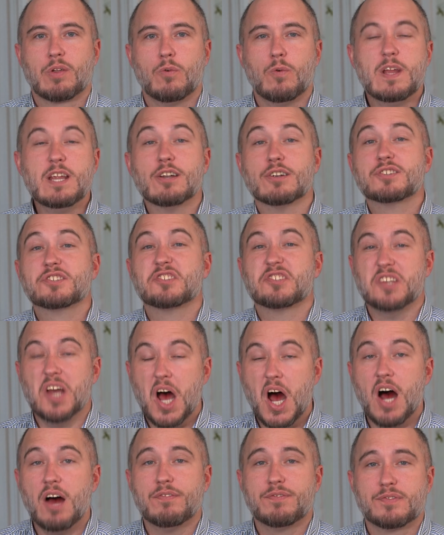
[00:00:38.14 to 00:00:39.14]
We are
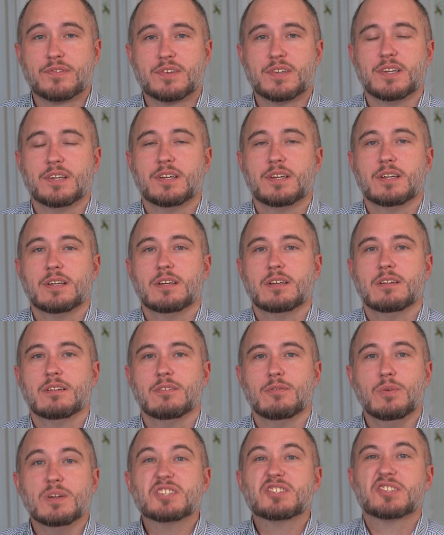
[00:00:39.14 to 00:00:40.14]
stuffed
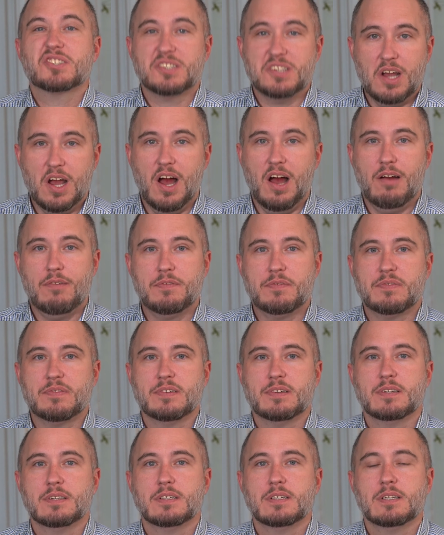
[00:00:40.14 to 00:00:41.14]
with stuff.
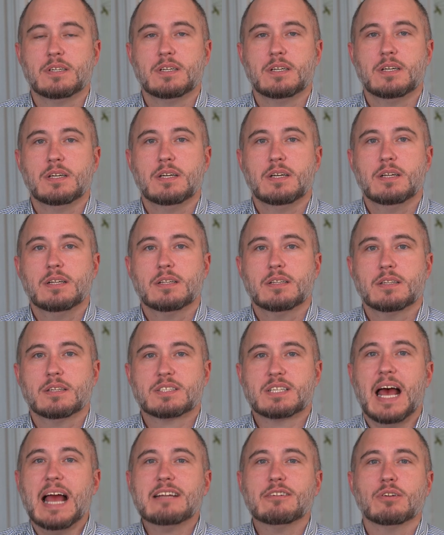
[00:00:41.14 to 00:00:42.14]
The
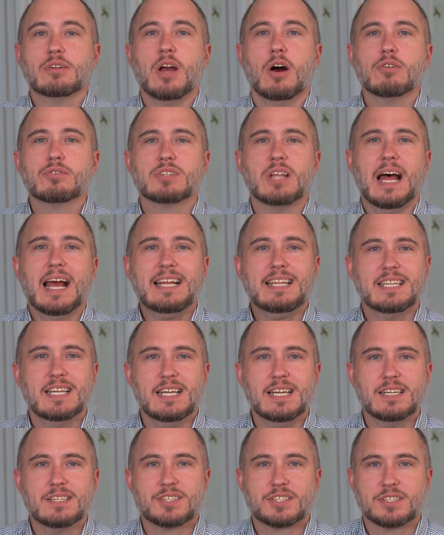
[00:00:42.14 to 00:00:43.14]
cycle goes like
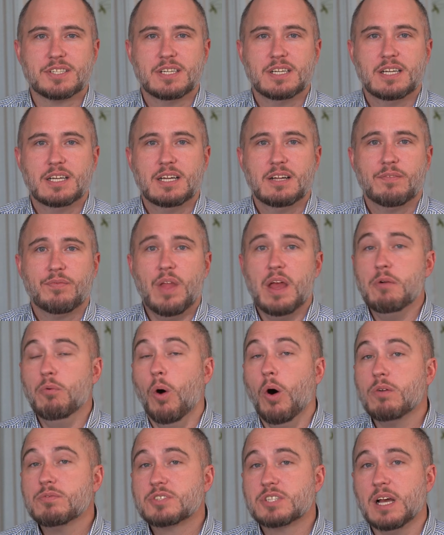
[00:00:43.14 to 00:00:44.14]
this they
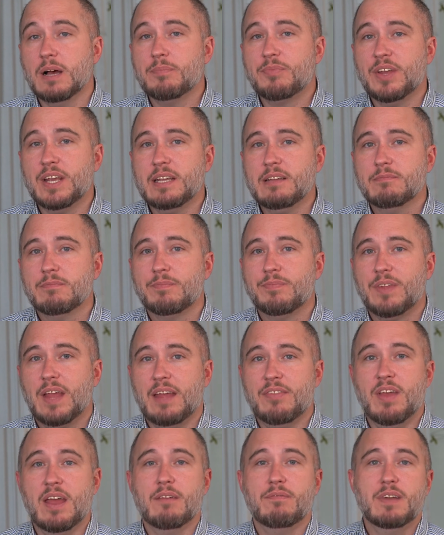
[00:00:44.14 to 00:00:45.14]
want something
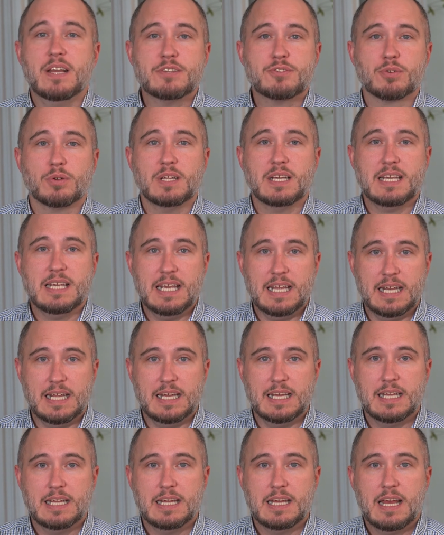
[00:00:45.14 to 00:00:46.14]
and they eventually get
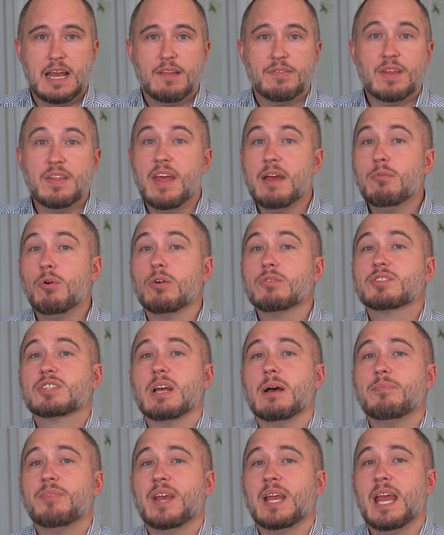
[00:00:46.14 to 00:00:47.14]
it. Then they want
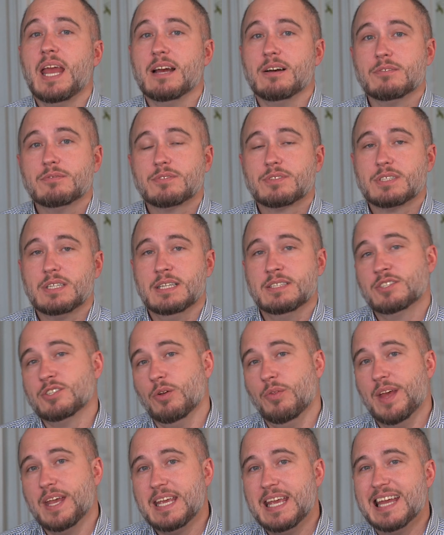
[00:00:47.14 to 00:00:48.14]
something else and
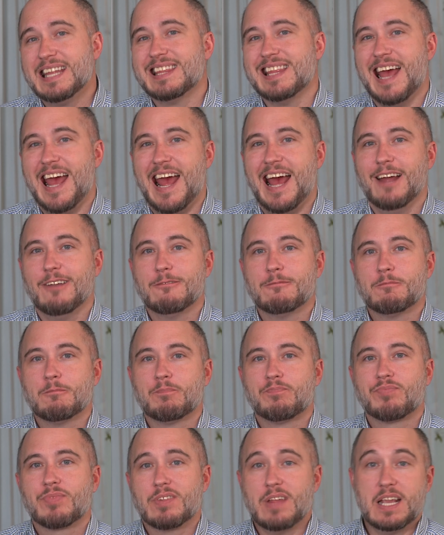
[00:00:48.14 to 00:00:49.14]
so they get that.
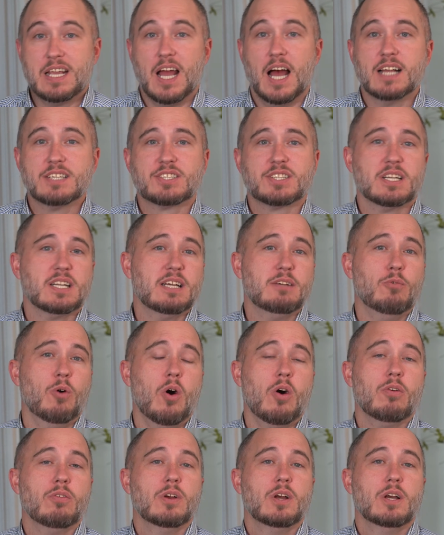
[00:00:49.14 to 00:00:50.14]
They constantly
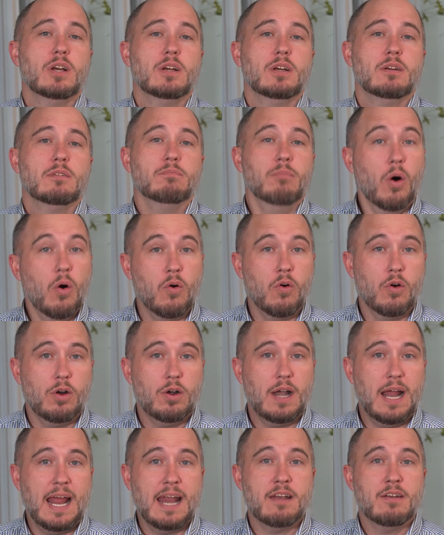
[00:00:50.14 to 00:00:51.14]
want
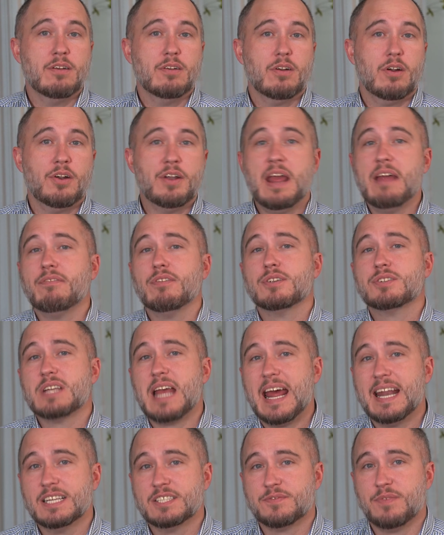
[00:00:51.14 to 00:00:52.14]
more and are never
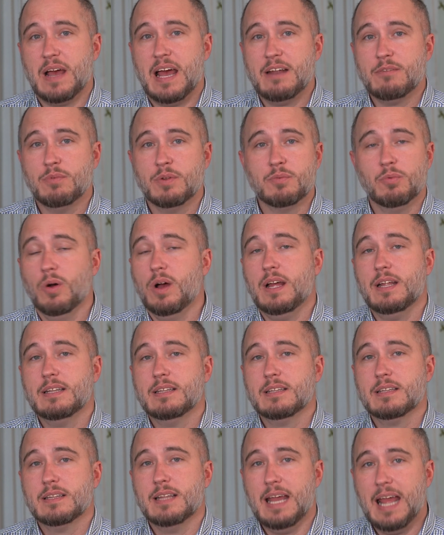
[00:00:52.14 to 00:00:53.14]
satisfied with
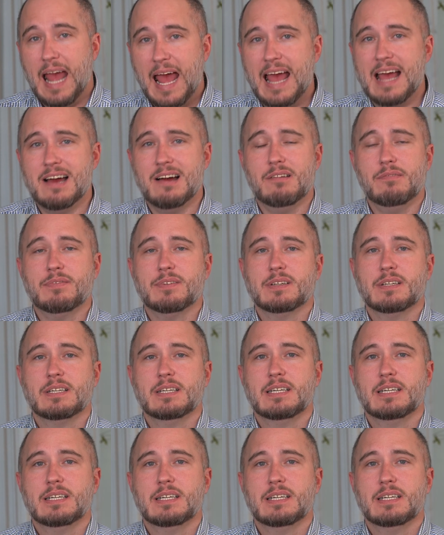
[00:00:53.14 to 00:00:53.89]
what they have.